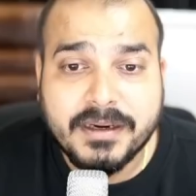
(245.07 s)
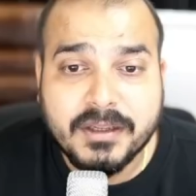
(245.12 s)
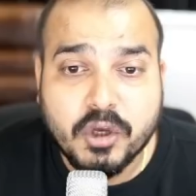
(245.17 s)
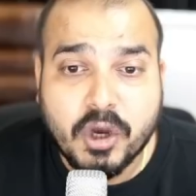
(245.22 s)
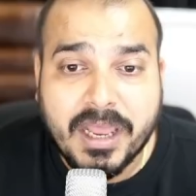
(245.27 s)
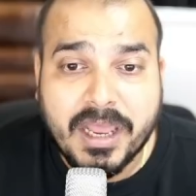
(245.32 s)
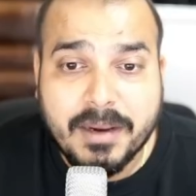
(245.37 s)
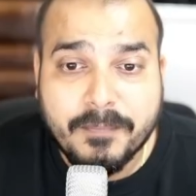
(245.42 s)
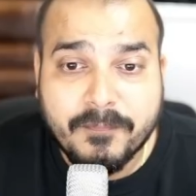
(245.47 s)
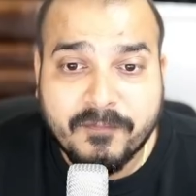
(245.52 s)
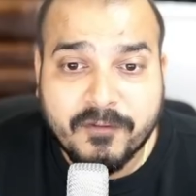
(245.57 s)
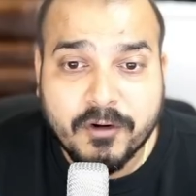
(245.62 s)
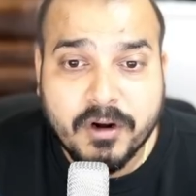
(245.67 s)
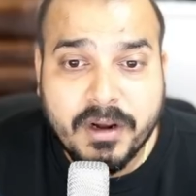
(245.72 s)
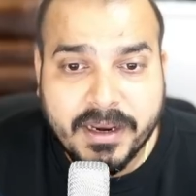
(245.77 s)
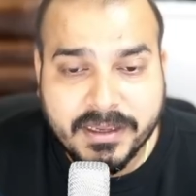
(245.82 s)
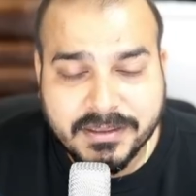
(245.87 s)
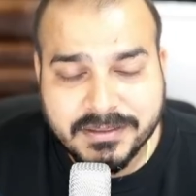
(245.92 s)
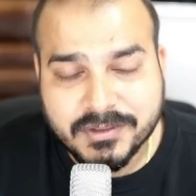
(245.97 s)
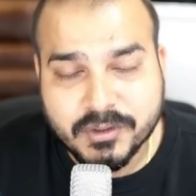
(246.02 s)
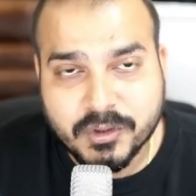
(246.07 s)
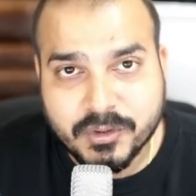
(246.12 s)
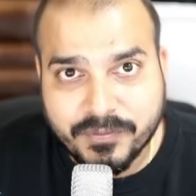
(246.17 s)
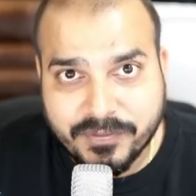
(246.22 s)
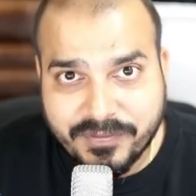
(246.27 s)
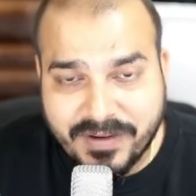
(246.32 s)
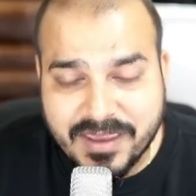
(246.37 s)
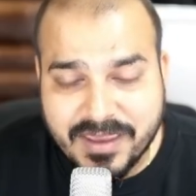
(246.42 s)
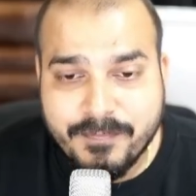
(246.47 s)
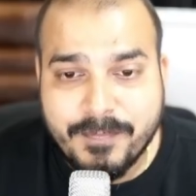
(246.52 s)
but your helpfulness so
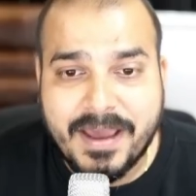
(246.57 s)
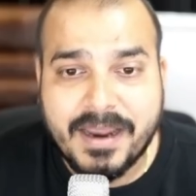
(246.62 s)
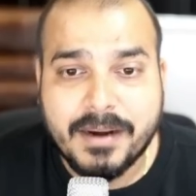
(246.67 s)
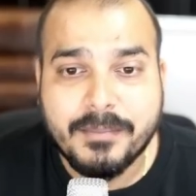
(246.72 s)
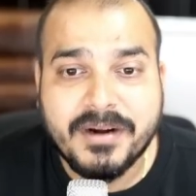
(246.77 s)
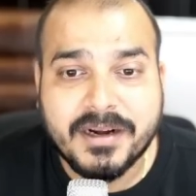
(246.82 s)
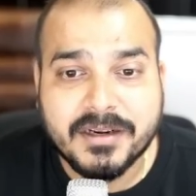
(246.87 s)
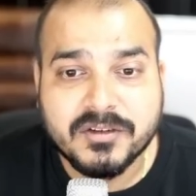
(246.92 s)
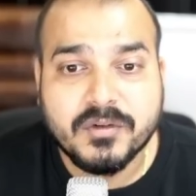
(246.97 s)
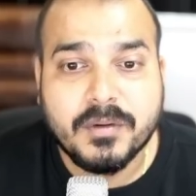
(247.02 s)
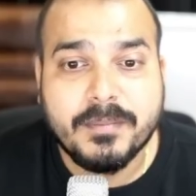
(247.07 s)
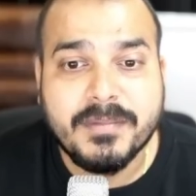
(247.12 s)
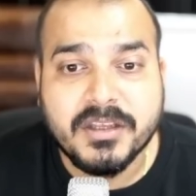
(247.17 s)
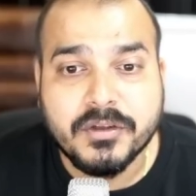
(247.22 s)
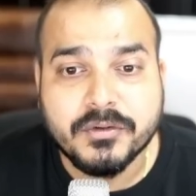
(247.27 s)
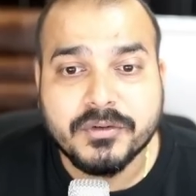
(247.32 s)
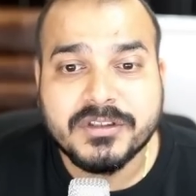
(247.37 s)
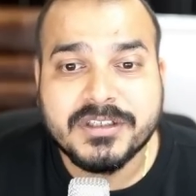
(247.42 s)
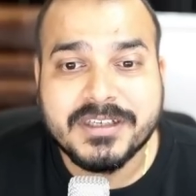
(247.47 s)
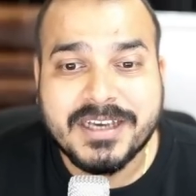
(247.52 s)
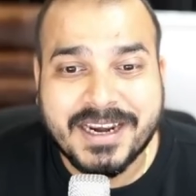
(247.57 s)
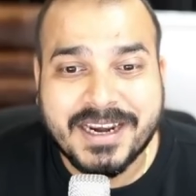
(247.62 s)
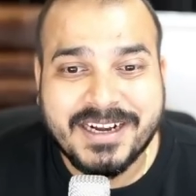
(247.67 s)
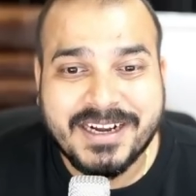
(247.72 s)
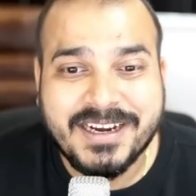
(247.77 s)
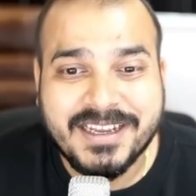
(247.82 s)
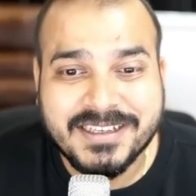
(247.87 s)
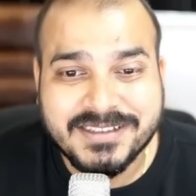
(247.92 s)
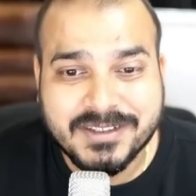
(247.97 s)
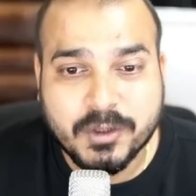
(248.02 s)
five parameters will be used
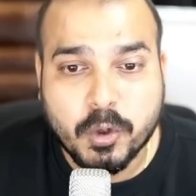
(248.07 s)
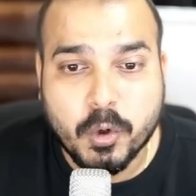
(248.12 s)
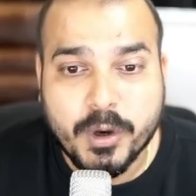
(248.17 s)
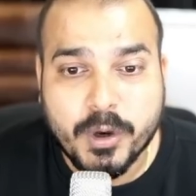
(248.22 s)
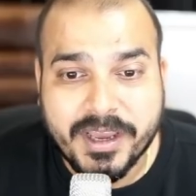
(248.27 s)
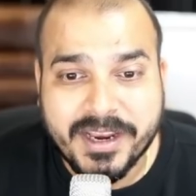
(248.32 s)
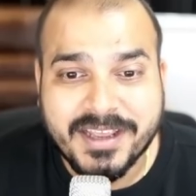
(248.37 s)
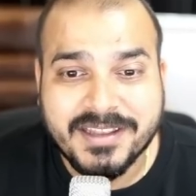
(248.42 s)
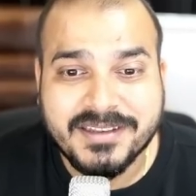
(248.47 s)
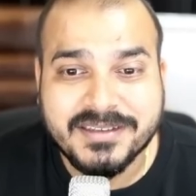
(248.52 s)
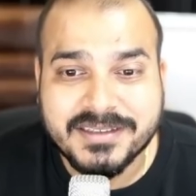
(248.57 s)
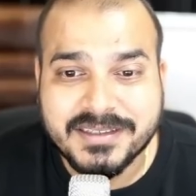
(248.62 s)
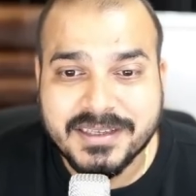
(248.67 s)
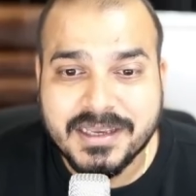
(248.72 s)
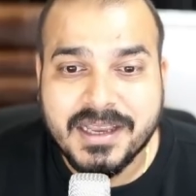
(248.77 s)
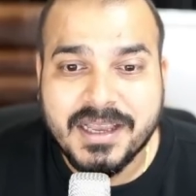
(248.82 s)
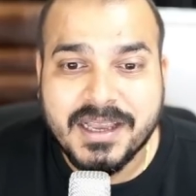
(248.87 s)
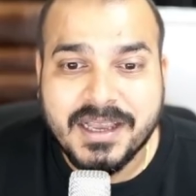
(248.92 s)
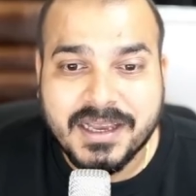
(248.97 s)
correctness coherence